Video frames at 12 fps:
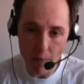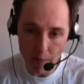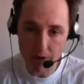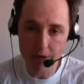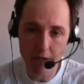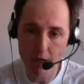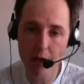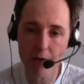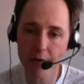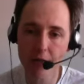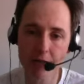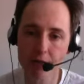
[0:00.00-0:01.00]
Personally, I don't
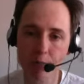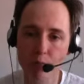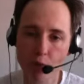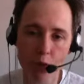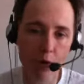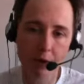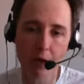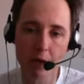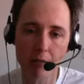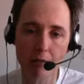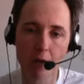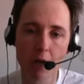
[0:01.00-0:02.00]
think that's broad
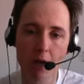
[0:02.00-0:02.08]
enough.